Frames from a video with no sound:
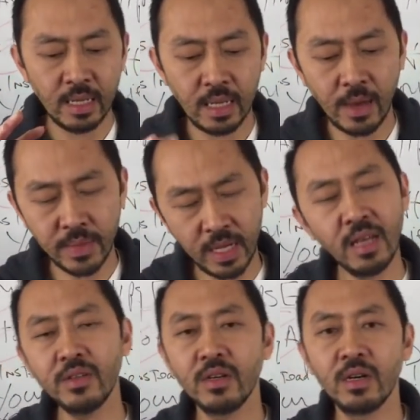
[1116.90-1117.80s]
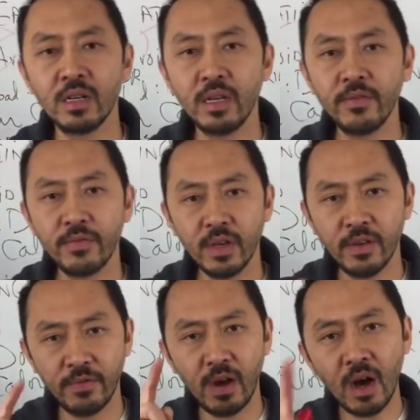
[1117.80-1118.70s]
I'm telling y'all, if,
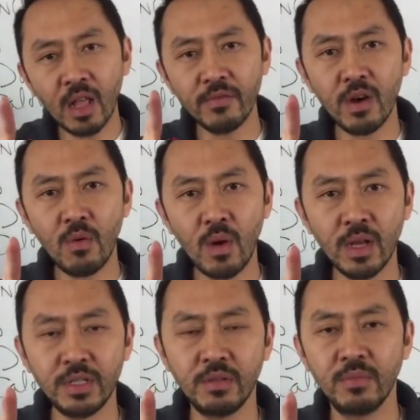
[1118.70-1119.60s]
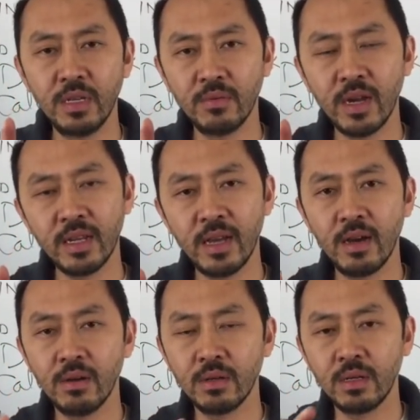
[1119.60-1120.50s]
if all of y'all watching me right
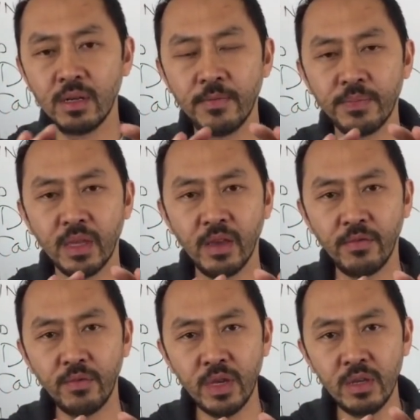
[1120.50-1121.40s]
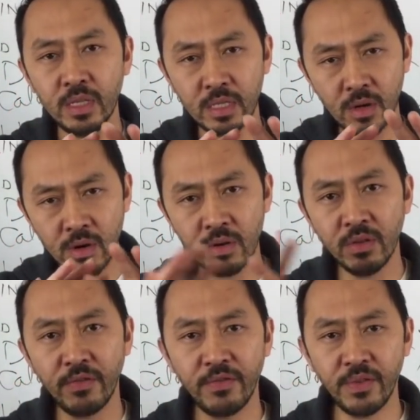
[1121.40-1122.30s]
now, if we turn
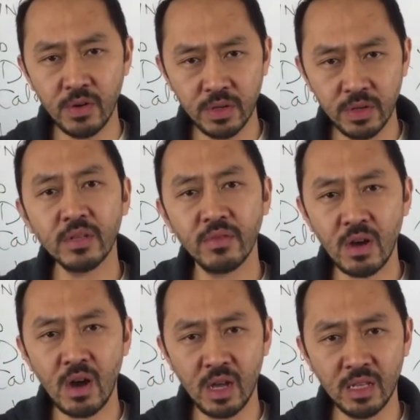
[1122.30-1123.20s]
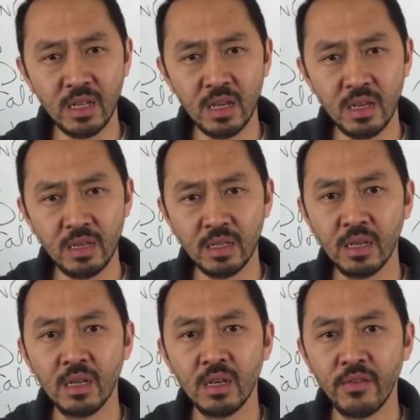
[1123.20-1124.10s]
the focus of the holidays
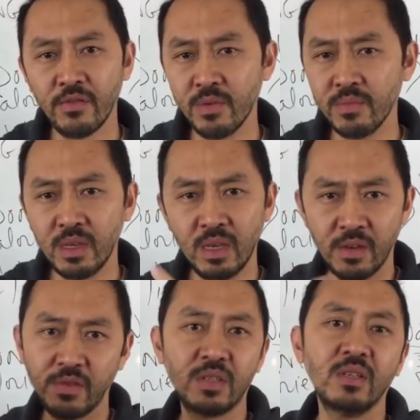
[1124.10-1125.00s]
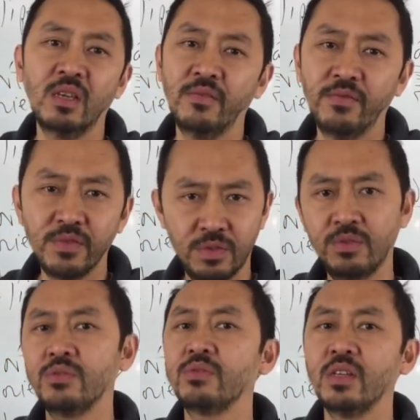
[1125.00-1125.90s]
from gifts and
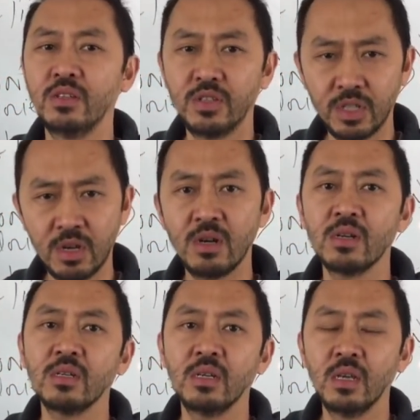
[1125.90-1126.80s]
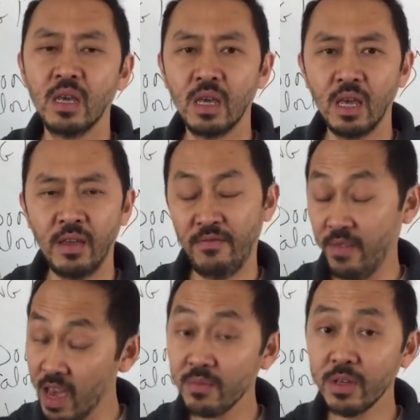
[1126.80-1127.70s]
food and junk and
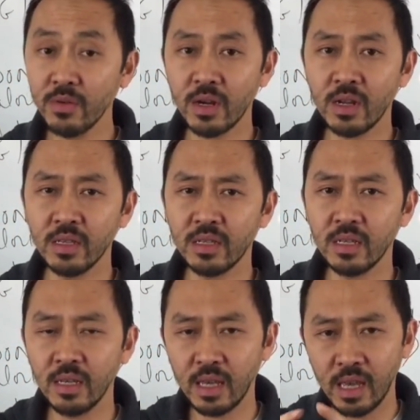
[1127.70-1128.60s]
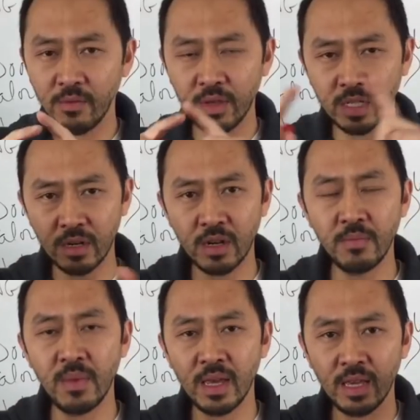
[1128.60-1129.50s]
family, quite honestly, and we started
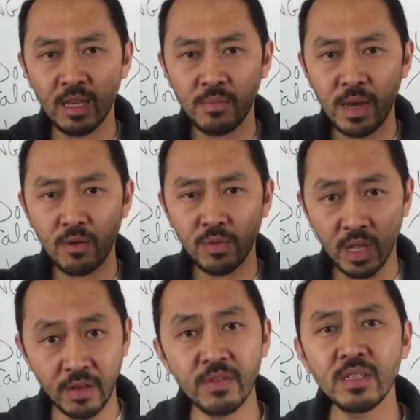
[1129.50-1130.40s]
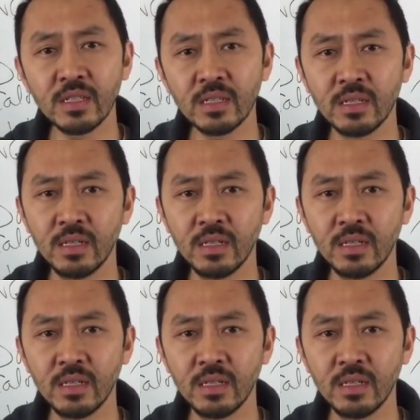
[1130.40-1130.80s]
making it about relevance,